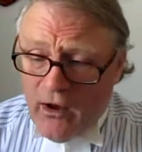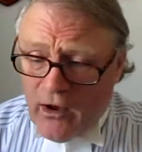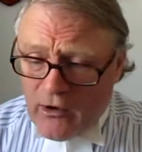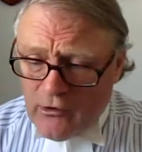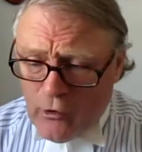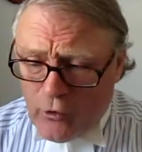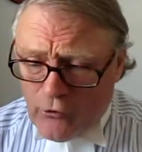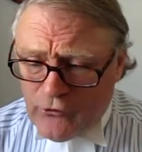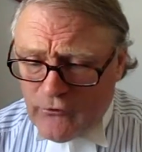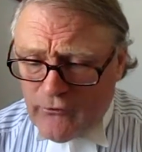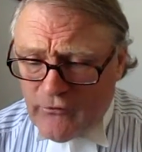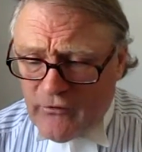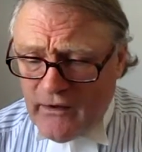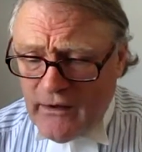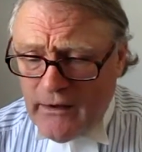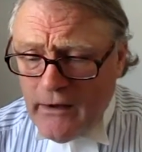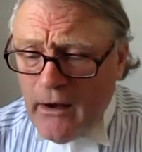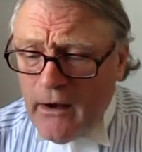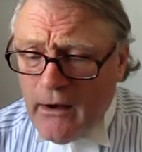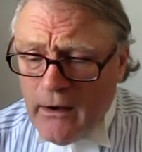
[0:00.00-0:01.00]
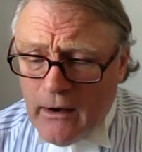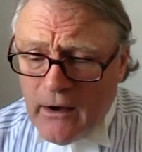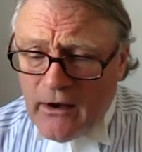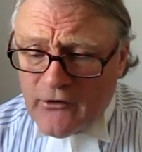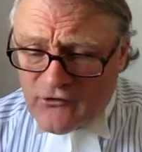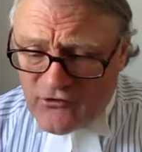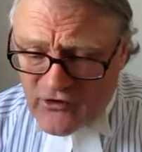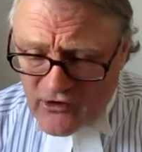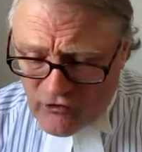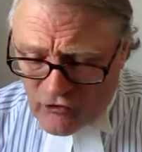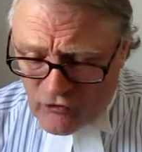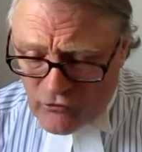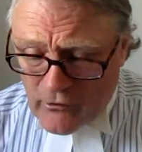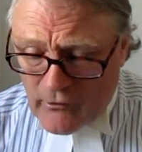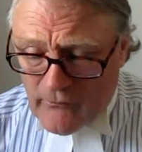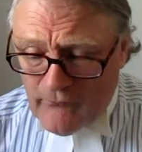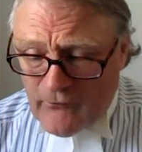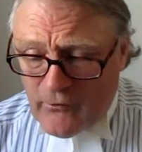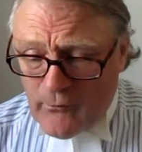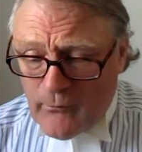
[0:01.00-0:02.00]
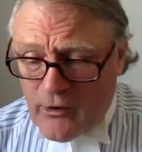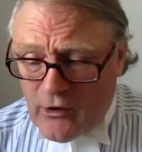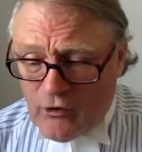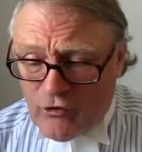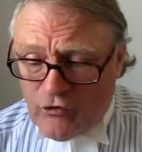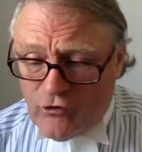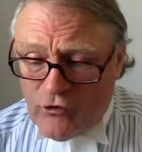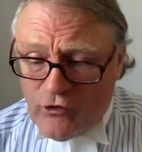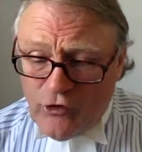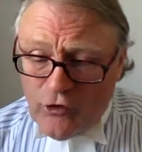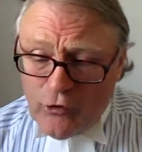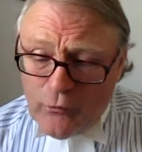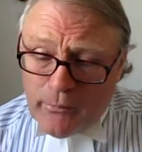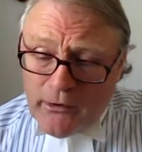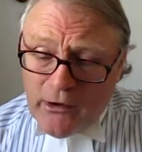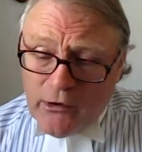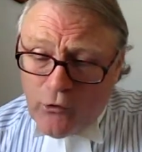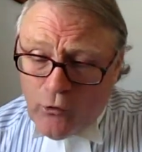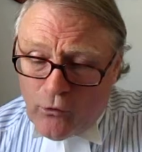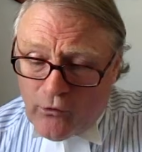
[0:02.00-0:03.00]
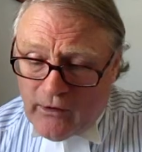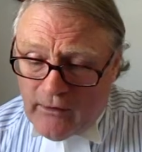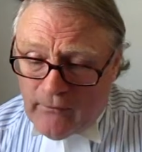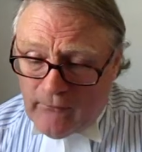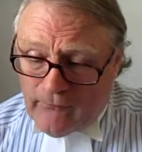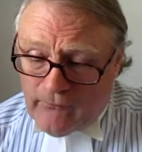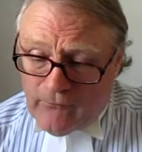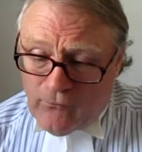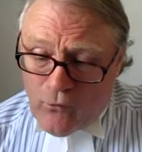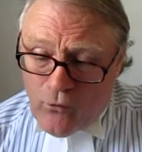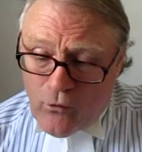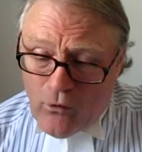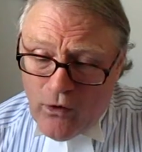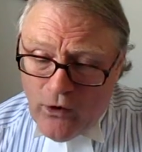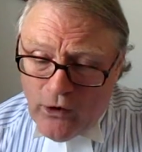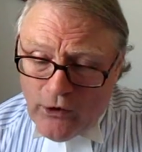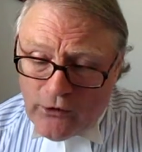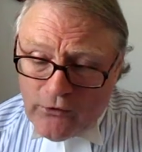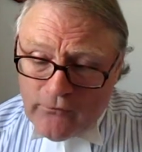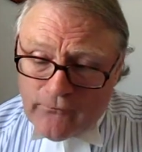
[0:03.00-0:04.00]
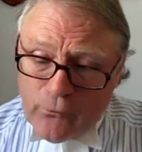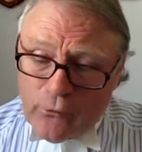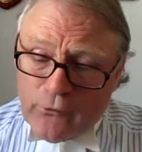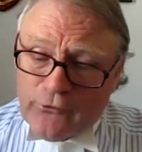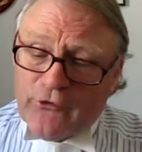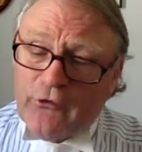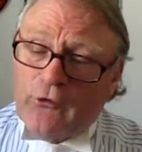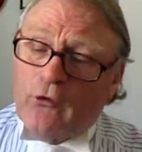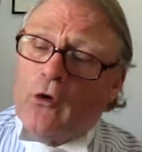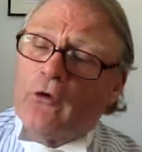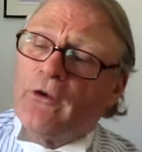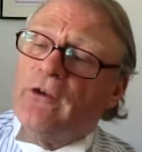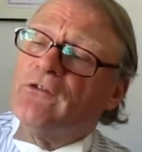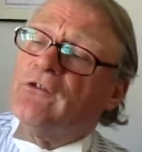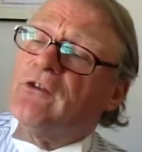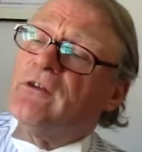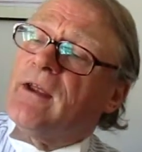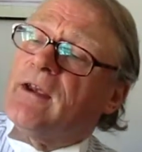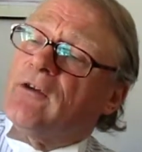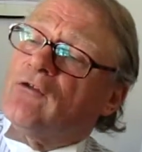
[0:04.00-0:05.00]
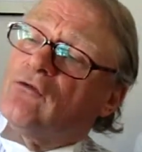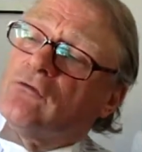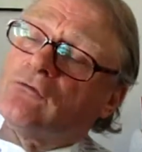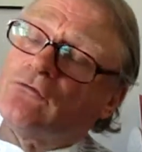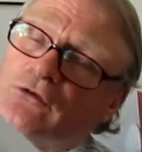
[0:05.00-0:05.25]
a lot of the additional information that you'll be looking for. You've also got international